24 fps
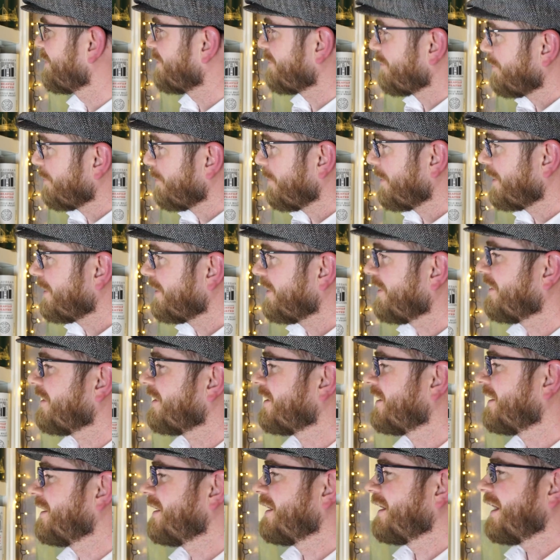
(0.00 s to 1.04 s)
throw in there.
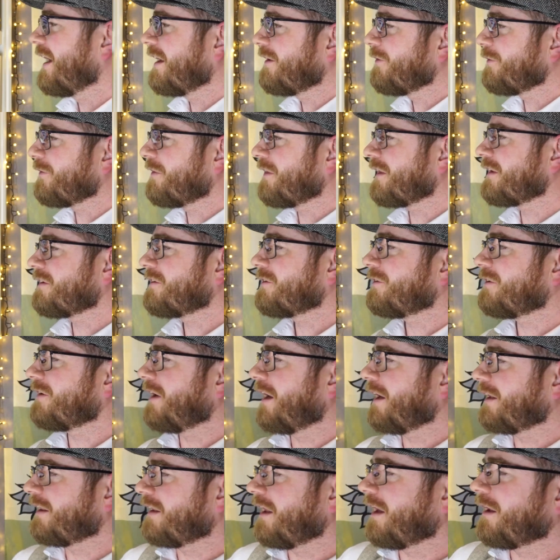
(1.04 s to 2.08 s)
I don't think so.
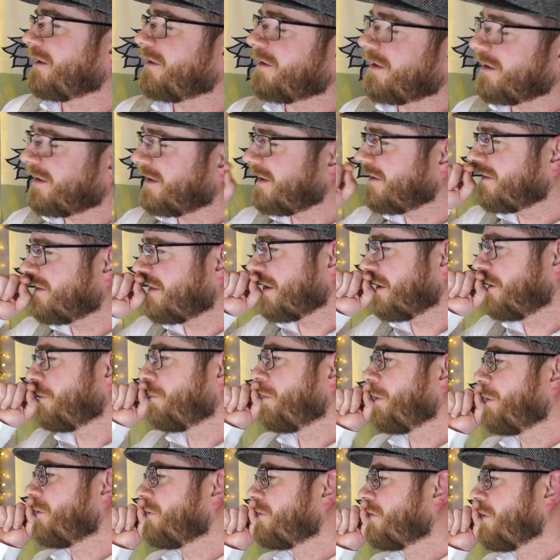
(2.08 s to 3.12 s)
I did think
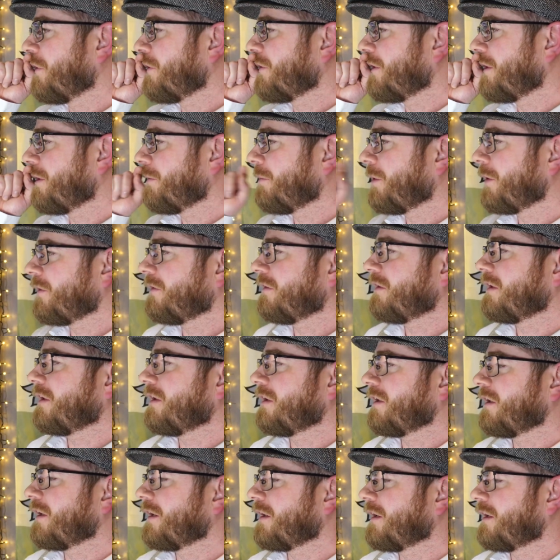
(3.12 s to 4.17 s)
about talking about
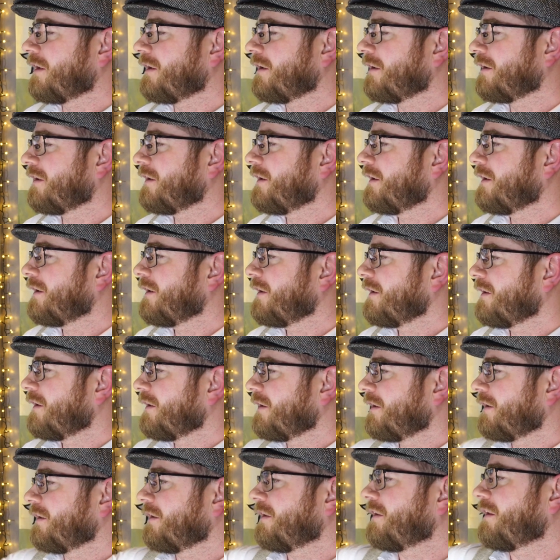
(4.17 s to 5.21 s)
the
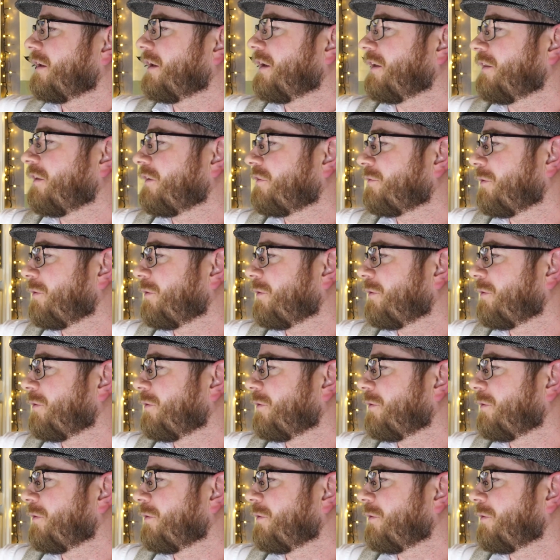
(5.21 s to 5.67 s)
This